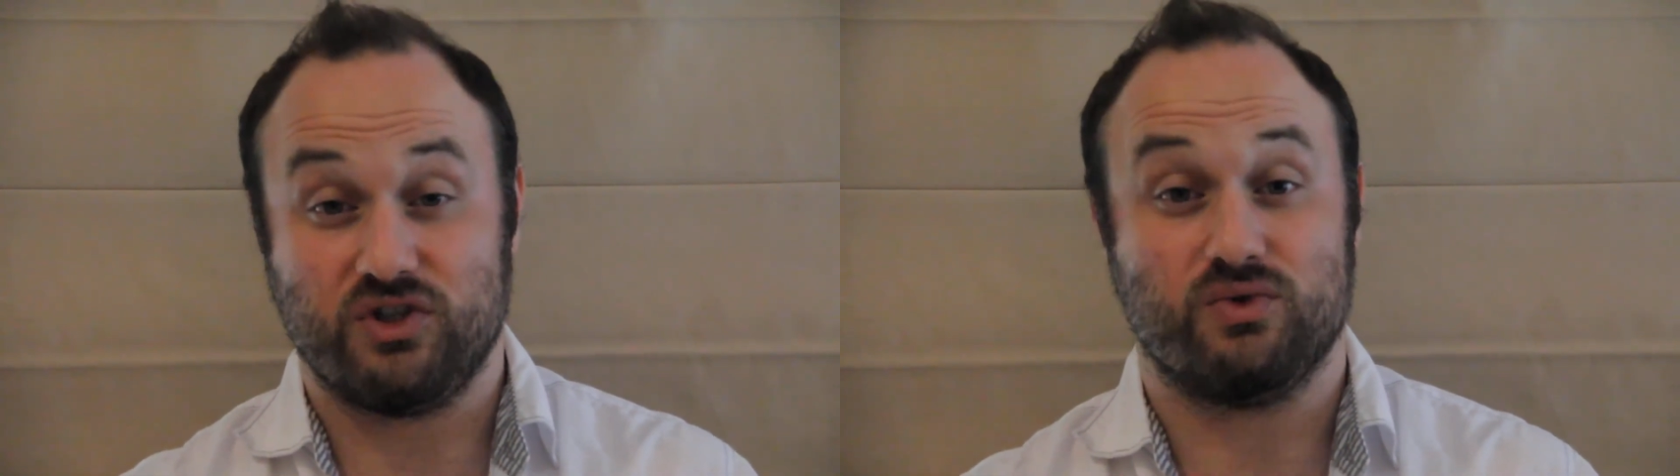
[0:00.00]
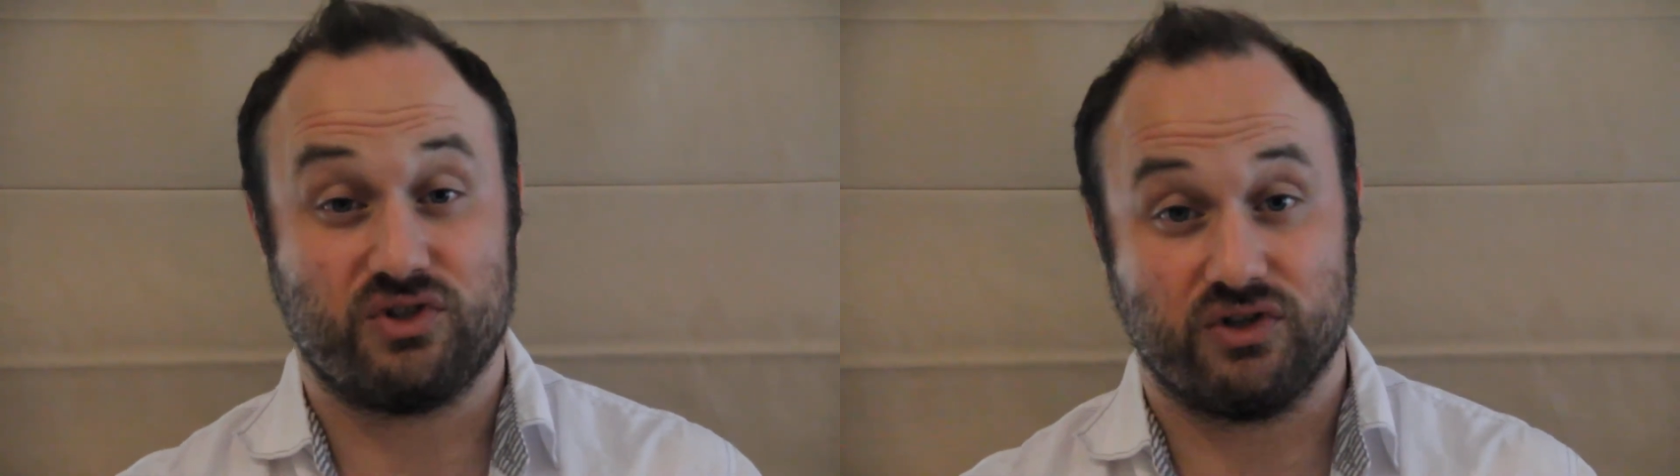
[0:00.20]

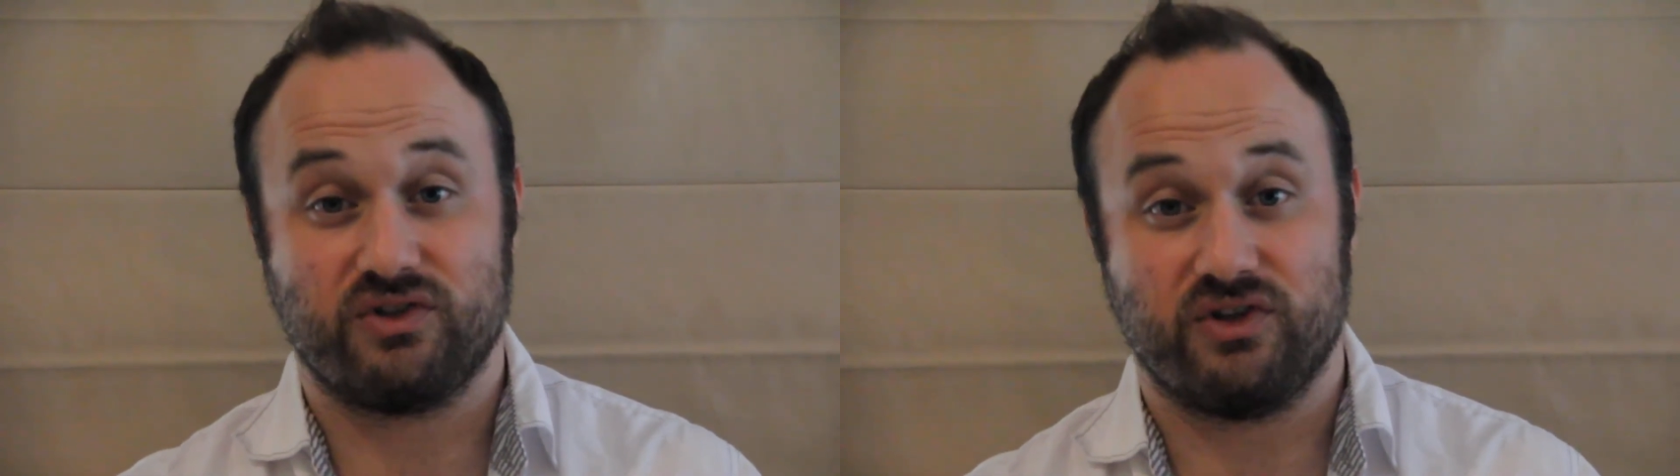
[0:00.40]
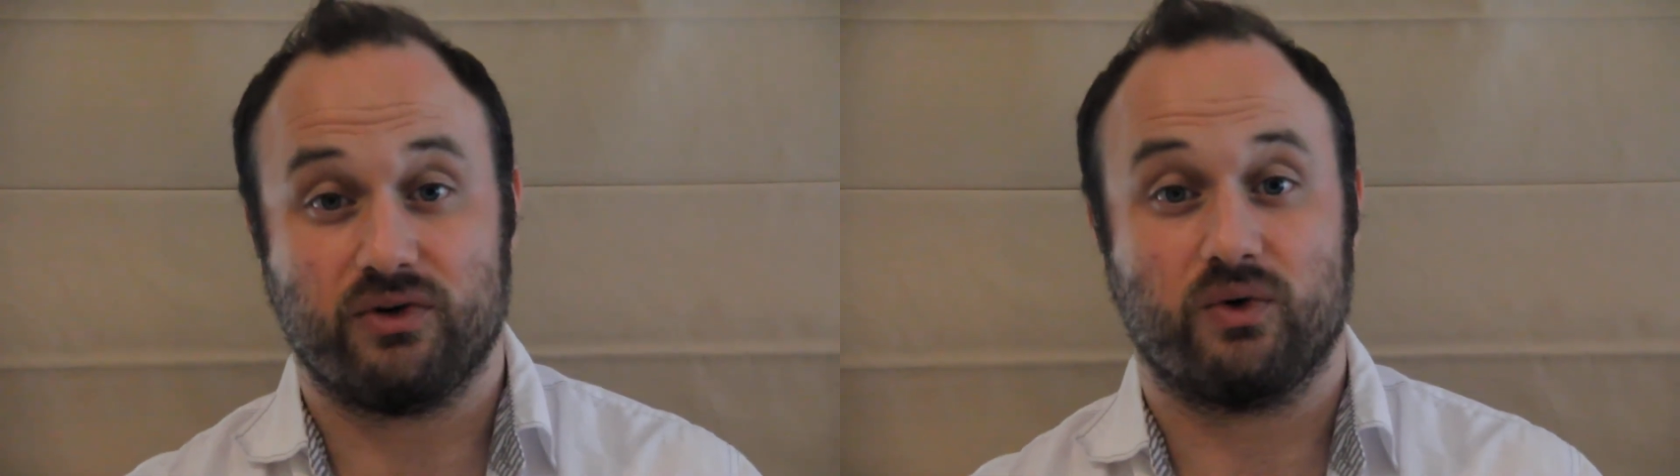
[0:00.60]

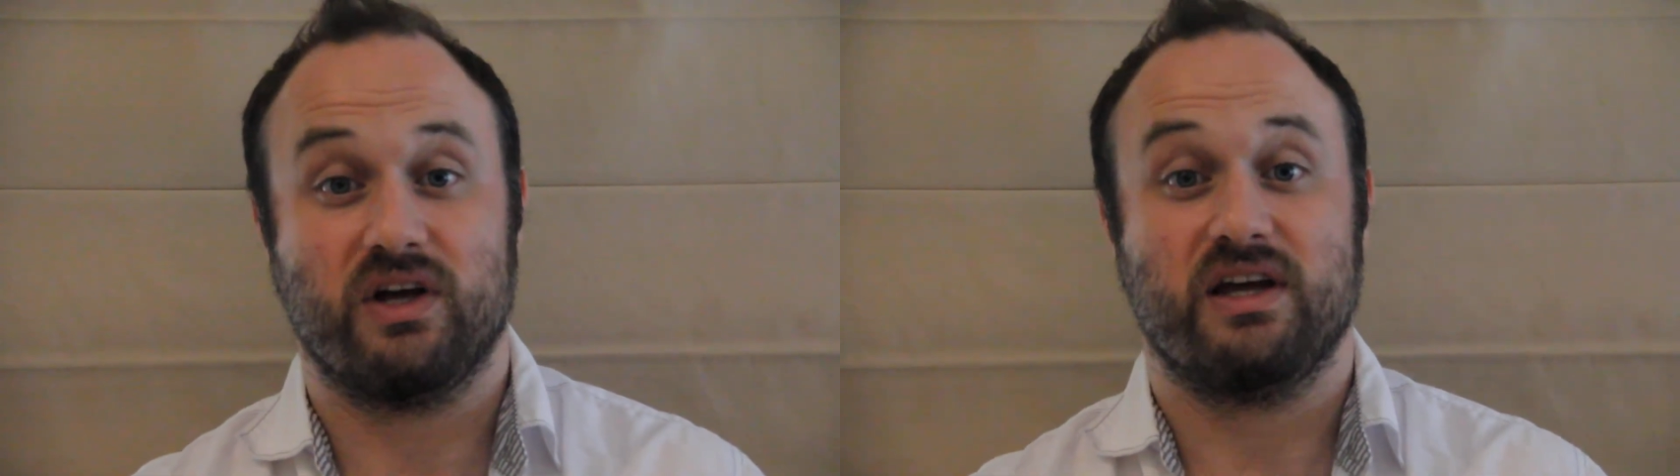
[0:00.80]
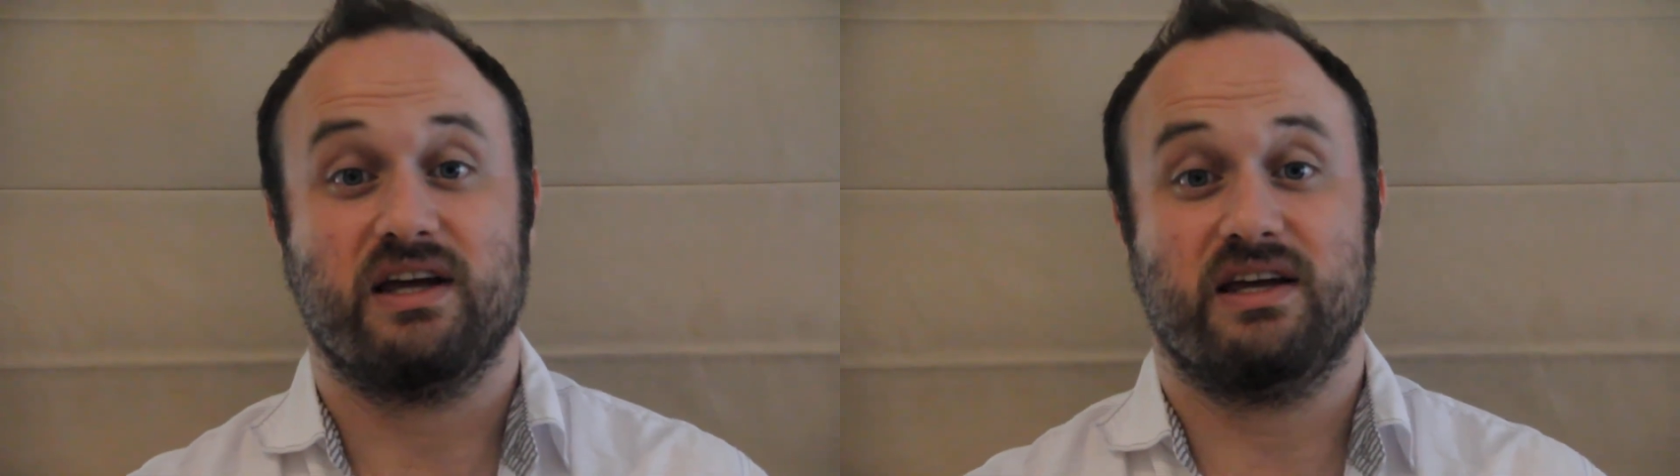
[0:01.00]
should do
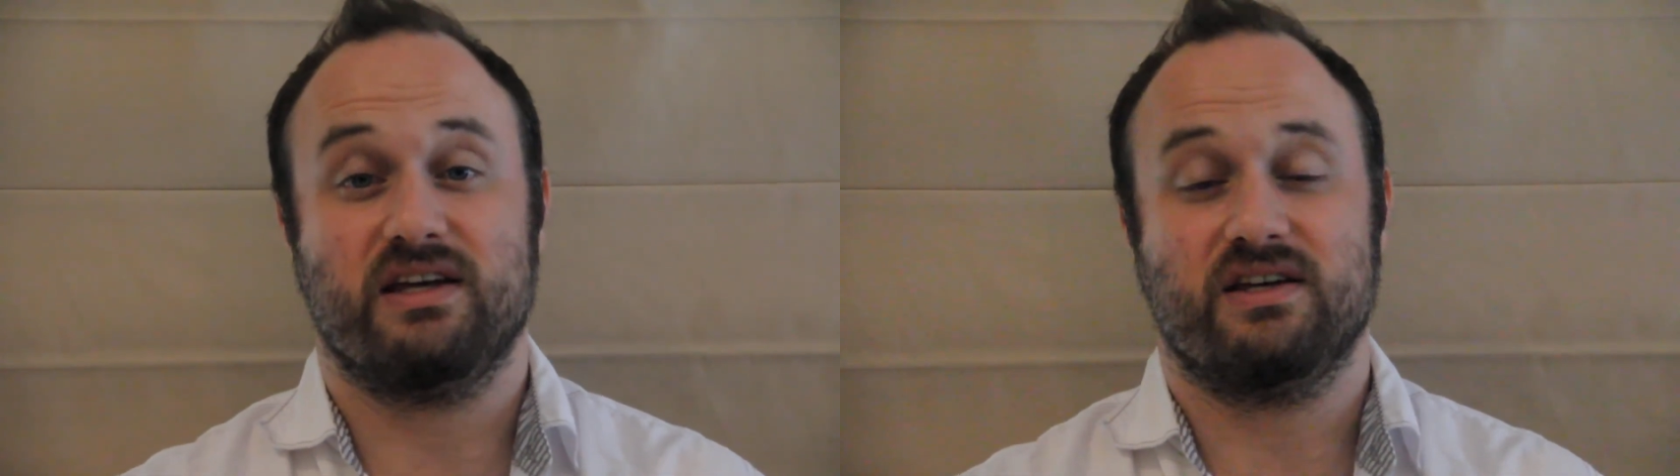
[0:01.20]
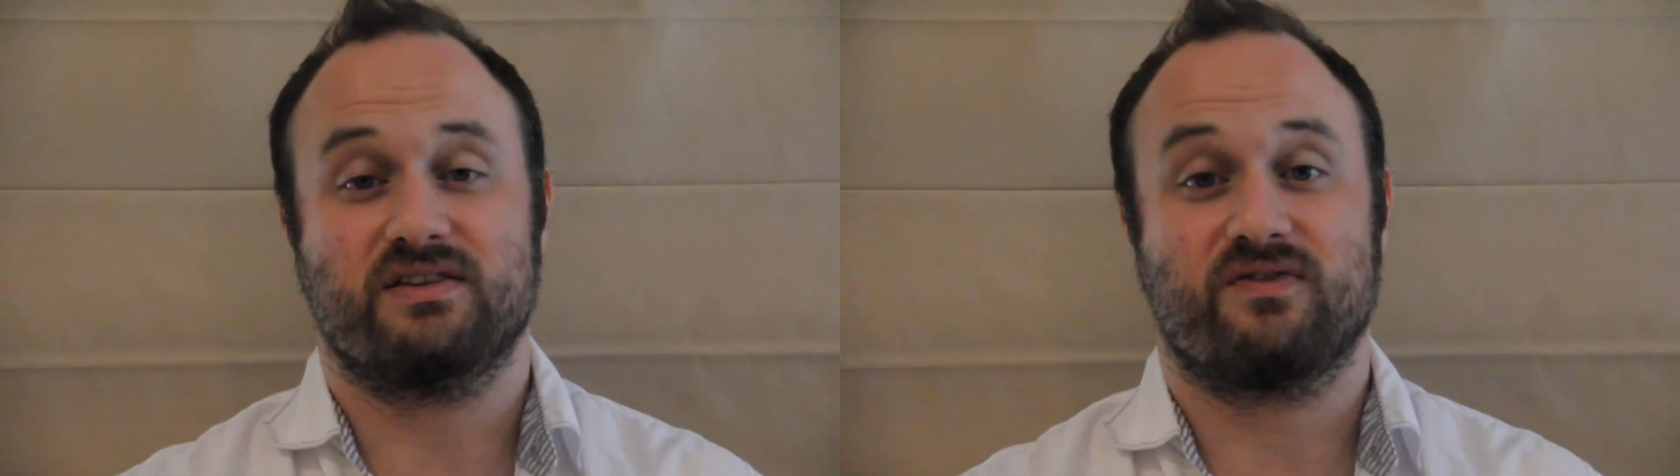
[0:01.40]

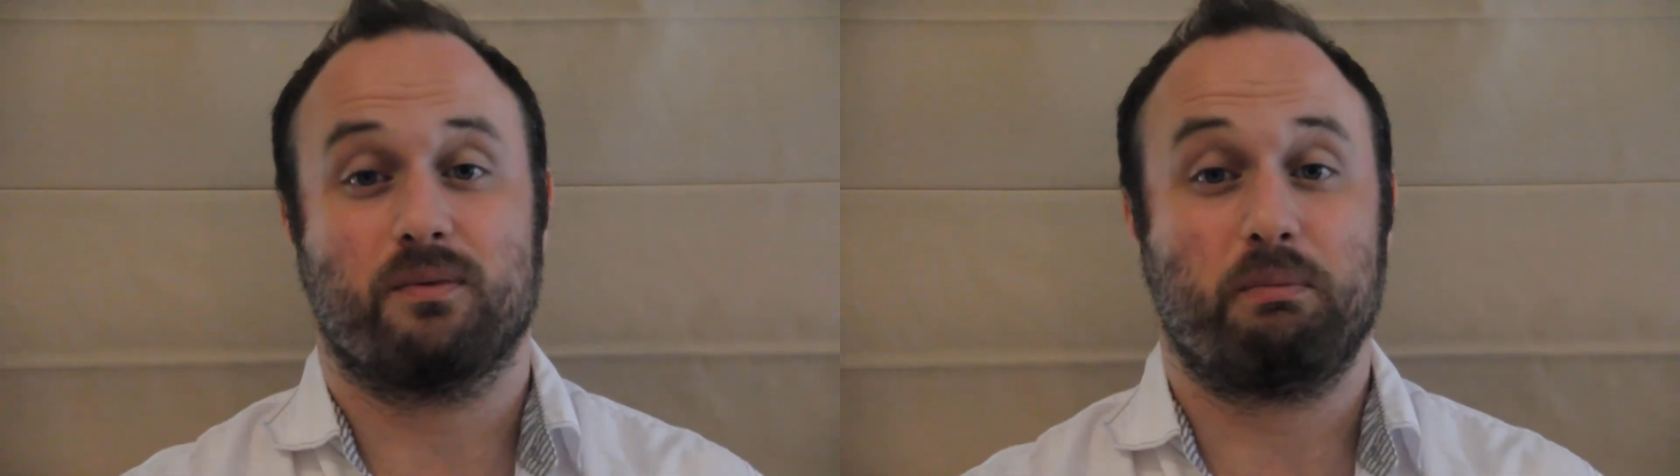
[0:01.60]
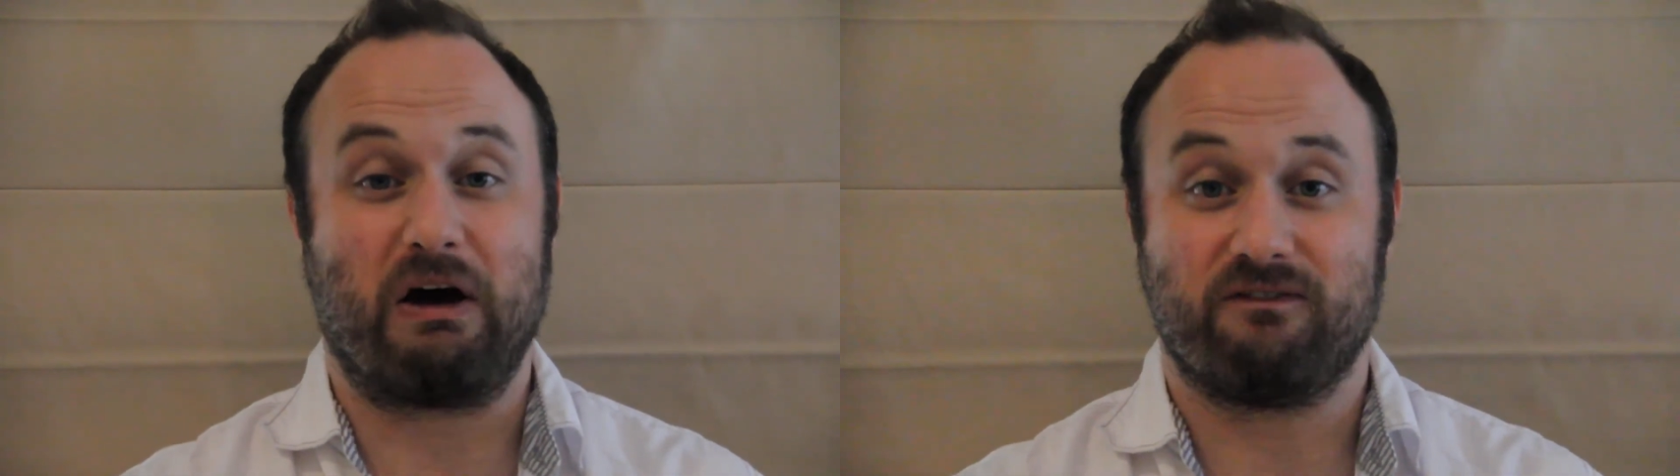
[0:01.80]

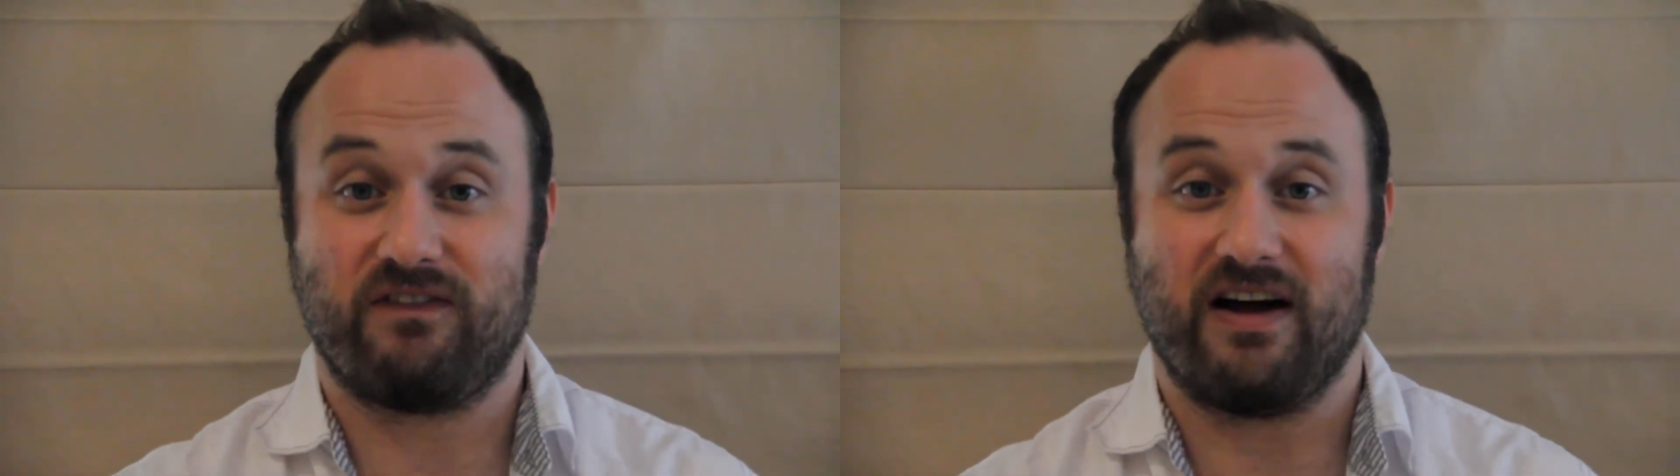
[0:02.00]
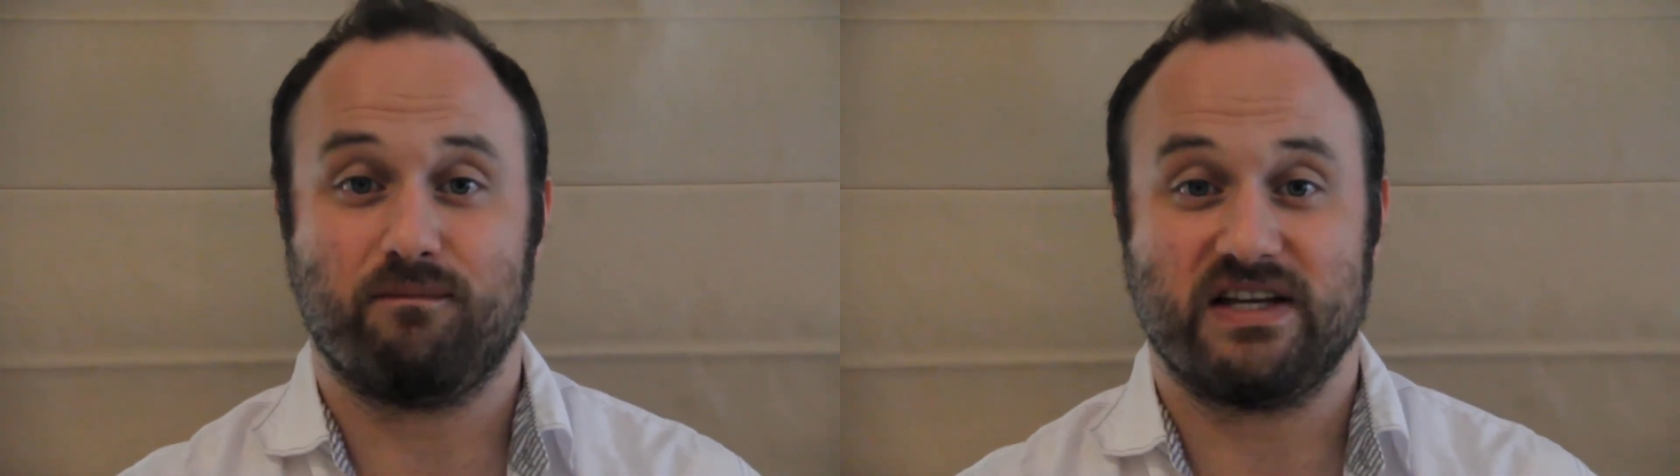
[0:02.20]
is about
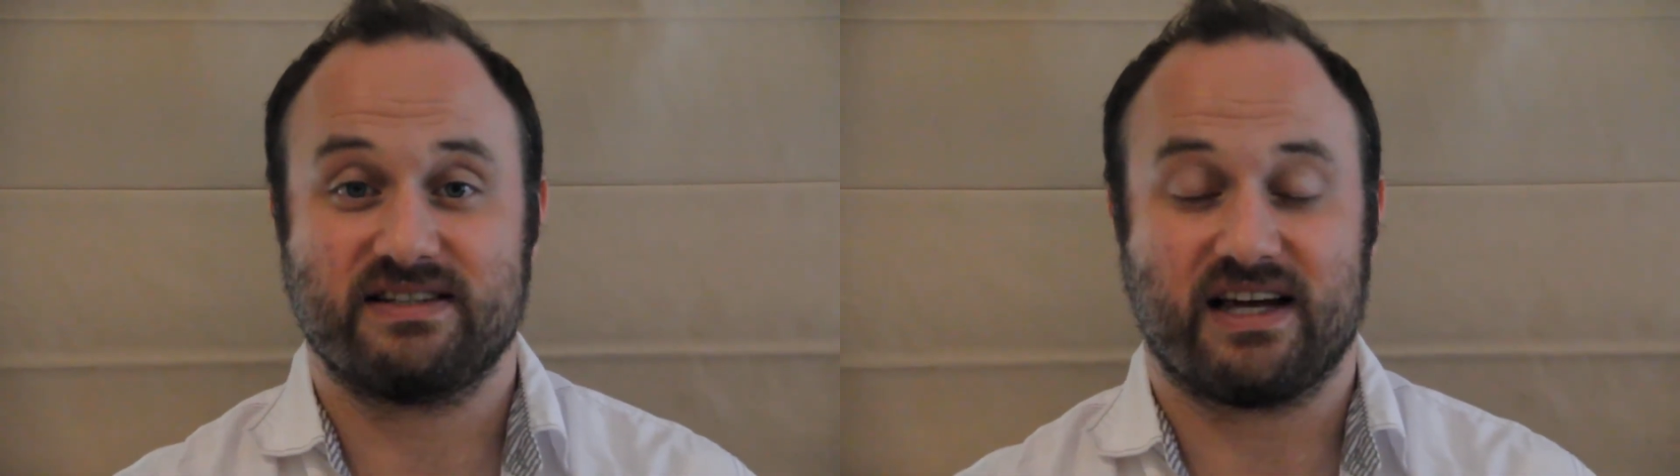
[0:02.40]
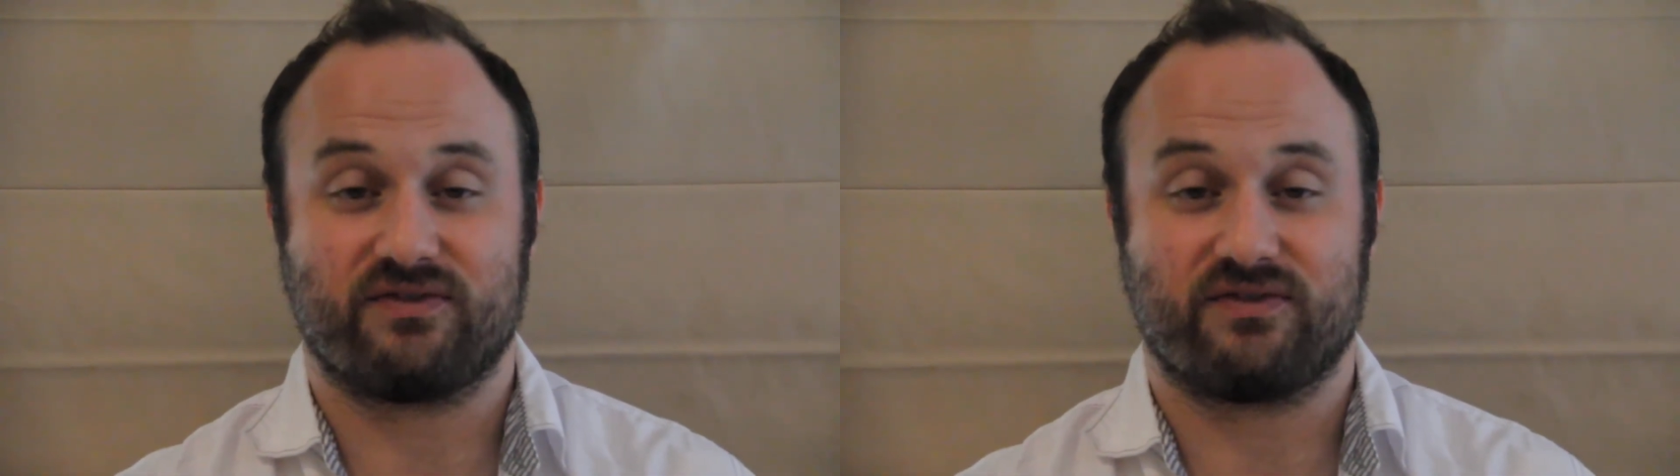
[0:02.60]
5 minutes